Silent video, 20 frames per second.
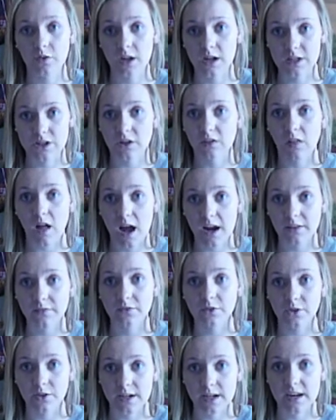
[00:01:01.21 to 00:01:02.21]
There's a lot of
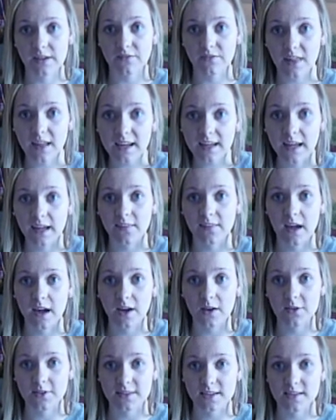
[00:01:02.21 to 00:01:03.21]
creative thinking that
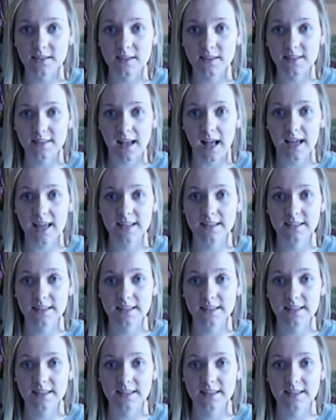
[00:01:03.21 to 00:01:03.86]
goes into science,